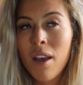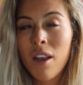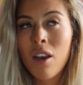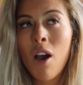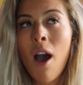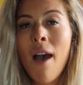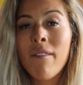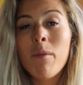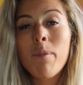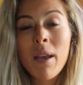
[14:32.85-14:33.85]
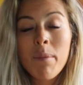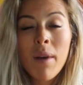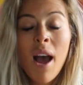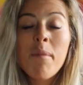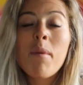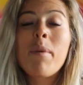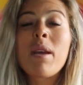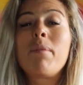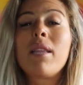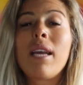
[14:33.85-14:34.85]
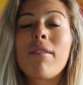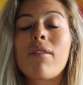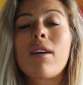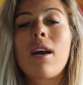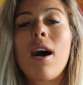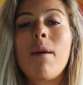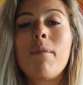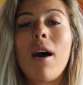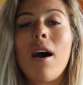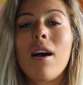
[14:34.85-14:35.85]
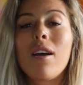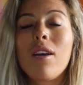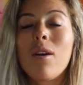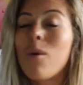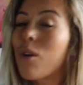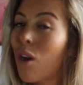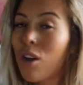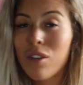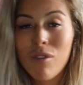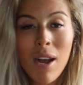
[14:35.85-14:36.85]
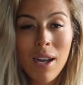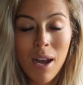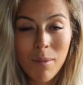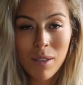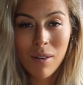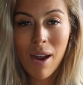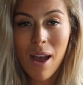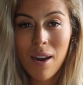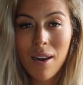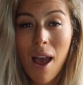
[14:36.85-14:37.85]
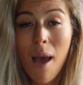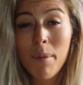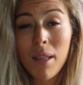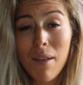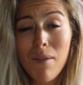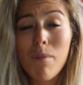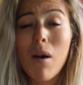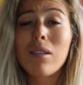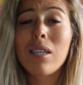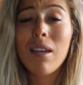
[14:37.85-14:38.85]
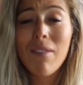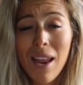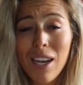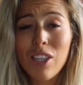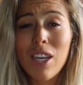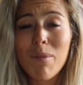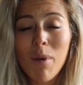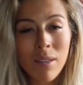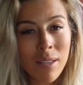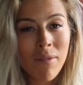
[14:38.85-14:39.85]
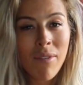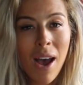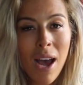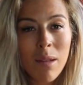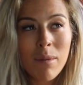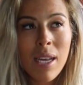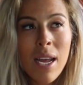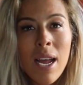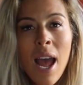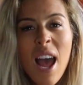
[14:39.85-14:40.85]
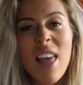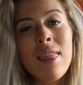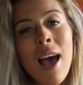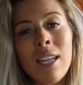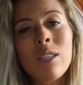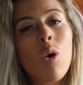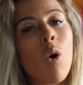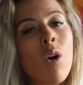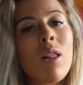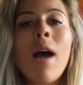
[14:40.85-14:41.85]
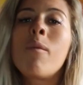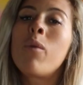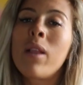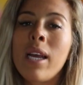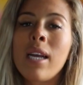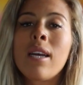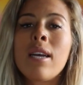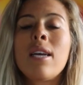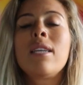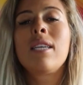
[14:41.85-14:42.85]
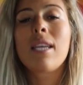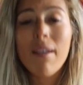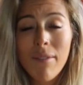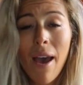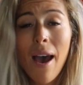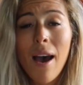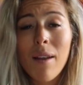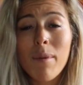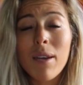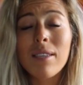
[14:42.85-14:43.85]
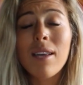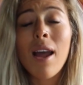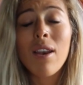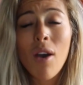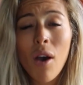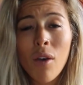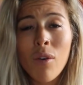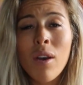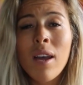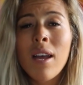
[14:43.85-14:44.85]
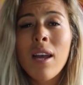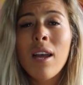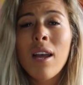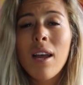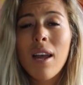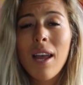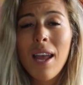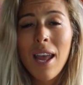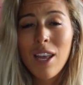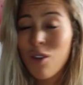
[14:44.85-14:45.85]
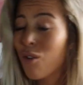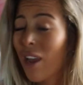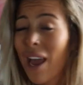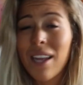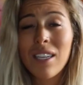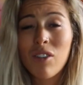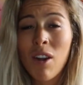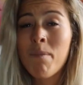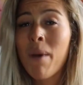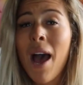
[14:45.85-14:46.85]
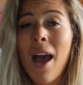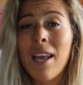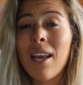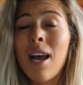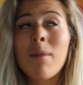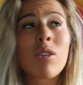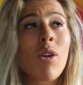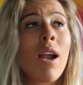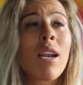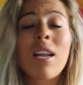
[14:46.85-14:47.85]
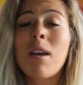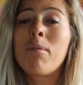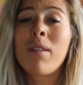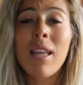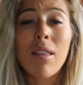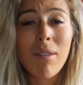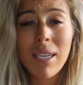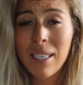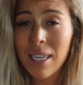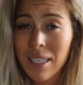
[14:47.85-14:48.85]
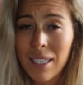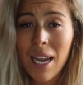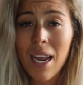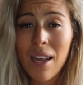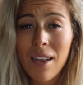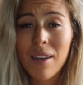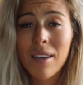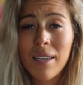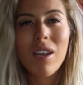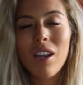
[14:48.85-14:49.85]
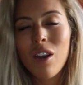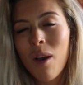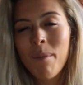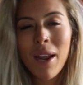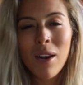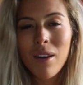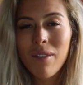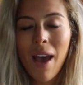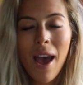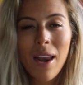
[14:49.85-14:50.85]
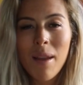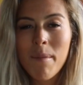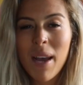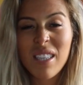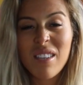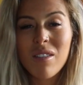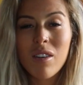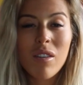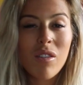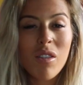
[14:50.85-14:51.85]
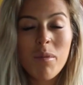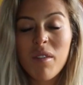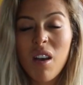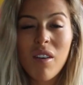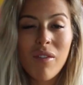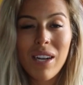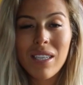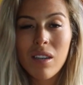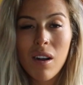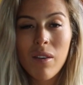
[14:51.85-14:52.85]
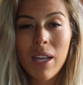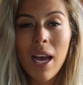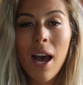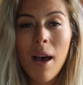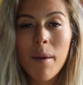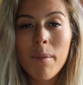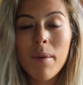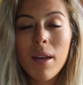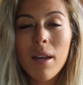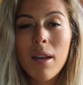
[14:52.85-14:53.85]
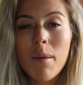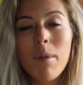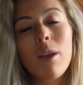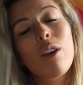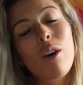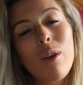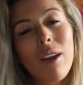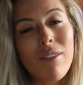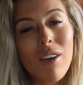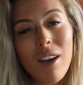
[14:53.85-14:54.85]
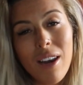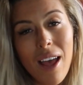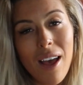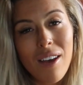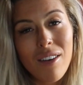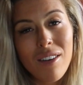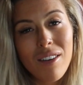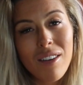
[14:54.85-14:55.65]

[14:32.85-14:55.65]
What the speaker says: You know, I'm a big believer in karma. What goes around comes around. I believe in positive energy, positive vibes, and that is all I'm willing to give out, because I know you get it straight back. It comes around in a complete 360. You know, I may not have had a massive group of girlfriends growing up, but you know what I've got now?